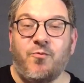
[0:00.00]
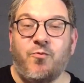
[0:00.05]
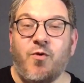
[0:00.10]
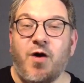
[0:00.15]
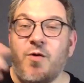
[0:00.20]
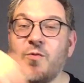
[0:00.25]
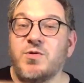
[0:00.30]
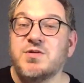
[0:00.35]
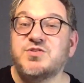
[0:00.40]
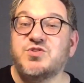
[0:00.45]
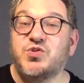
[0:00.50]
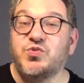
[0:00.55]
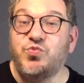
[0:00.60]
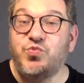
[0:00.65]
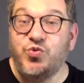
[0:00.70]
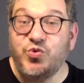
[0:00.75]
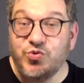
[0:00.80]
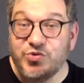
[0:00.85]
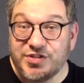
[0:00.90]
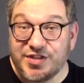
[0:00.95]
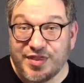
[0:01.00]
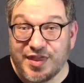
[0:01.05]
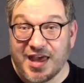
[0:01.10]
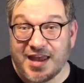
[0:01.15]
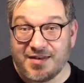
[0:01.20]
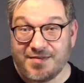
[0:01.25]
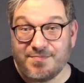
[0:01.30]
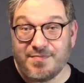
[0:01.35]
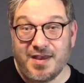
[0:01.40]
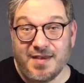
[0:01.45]
What was the root
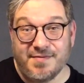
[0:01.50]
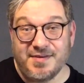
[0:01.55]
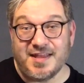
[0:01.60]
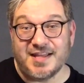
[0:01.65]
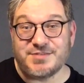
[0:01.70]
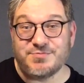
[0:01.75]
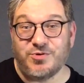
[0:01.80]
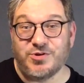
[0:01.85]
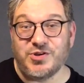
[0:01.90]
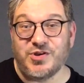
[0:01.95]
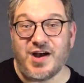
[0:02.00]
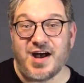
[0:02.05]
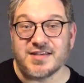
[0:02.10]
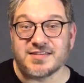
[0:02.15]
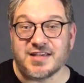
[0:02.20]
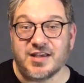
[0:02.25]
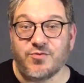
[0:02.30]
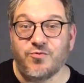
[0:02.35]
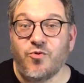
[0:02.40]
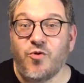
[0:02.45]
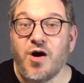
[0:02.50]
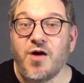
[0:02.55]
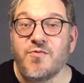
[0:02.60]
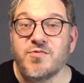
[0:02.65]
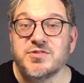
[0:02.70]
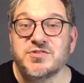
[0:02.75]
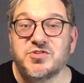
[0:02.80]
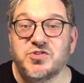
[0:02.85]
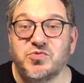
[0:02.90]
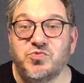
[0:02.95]
then? Maybe that's what you're asking. What
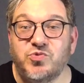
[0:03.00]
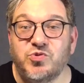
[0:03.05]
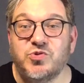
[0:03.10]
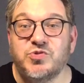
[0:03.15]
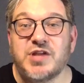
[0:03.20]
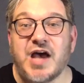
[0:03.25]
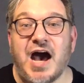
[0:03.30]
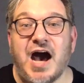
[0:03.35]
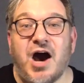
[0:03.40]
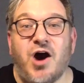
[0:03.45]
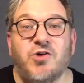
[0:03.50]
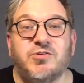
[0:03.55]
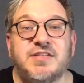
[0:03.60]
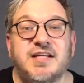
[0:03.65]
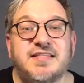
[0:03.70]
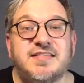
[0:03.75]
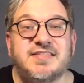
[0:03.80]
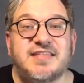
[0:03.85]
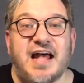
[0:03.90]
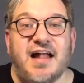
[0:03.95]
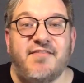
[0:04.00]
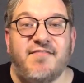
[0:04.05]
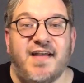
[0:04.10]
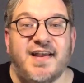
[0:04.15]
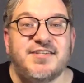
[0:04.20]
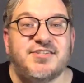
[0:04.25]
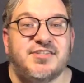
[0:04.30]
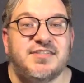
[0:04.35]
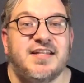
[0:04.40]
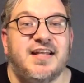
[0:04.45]
was the root? How did
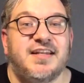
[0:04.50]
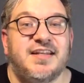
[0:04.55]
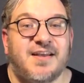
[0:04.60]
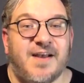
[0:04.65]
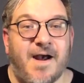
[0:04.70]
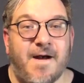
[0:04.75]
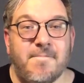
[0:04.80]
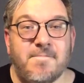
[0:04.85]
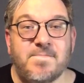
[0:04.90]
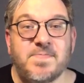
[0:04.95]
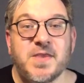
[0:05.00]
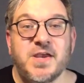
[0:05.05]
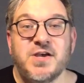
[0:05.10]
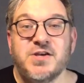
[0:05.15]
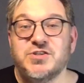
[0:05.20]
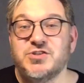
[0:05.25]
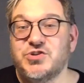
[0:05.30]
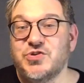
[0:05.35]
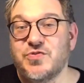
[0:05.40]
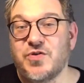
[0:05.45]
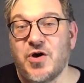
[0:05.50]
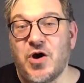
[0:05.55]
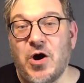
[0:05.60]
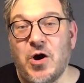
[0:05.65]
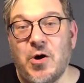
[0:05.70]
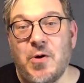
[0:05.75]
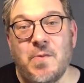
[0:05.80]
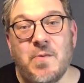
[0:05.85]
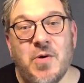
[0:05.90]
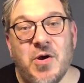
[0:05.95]
salvation then come to the
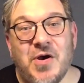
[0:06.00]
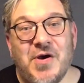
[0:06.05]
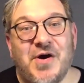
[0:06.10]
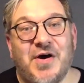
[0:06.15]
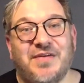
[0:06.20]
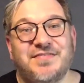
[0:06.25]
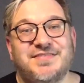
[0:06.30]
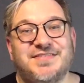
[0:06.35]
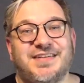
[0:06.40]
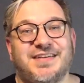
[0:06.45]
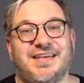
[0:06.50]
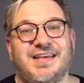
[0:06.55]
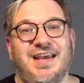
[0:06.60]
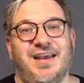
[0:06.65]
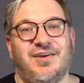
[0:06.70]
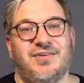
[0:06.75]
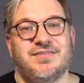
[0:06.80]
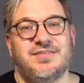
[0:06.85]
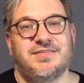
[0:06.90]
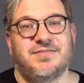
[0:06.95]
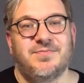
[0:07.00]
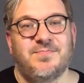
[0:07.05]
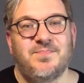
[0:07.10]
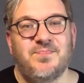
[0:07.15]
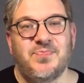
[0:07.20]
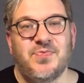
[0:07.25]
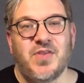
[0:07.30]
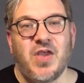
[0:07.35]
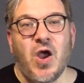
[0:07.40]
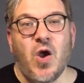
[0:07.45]
home of Zacchaeus?
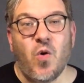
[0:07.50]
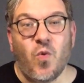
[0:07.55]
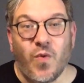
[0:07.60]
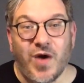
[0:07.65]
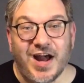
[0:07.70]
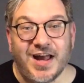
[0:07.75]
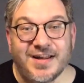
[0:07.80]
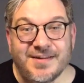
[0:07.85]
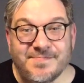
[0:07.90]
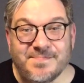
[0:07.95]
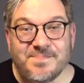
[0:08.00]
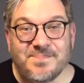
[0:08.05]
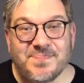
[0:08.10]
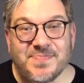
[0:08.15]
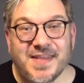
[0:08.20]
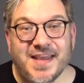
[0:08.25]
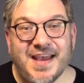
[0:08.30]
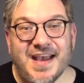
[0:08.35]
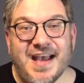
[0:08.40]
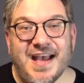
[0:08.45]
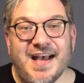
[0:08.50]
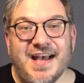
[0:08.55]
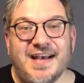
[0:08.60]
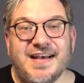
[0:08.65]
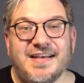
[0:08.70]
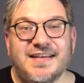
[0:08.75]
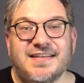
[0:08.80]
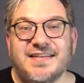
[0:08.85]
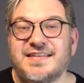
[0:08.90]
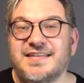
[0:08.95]
Well,
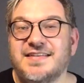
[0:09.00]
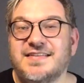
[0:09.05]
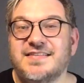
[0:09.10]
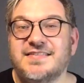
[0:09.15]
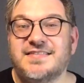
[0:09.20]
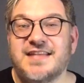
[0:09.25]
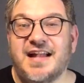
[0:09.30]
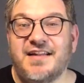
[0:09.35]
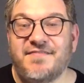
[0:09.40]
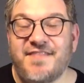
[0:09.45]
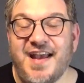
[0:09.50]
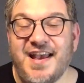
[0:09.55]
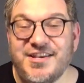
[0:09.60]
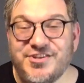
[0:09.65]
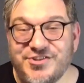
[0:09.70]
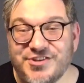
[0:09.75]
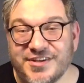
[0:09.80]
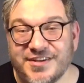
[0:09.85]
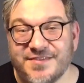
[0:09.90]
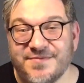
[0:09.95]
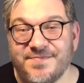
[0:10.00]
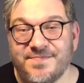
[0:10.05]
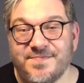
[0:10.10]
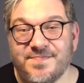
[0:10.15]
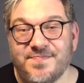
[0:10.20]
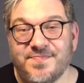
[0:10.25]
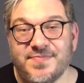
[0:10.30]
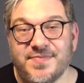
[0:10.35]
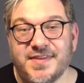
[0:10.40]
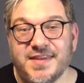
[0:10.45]
salvation
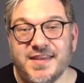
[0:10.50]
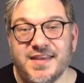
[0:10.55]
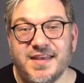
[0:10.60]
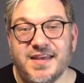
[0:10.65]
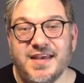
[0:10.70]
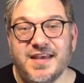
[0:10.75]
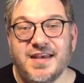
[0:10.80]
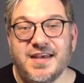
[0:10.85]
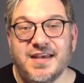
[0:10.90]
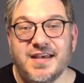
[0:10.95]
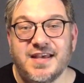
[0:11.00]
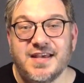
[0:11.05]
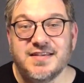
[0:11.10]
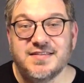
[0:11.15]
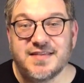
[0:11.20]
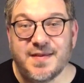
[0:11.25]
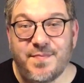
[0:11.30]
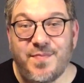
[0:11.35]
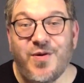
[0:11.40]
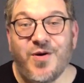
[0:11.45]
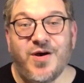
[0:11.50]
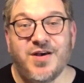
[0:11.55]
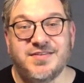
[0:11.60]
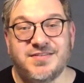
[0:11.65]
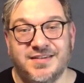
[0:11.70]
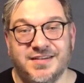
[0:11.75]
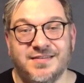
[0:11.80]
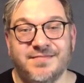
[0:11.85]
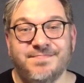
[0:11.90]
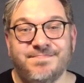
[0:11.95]
is a
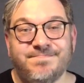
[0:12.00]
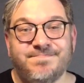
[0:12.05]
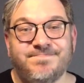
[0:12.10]
person.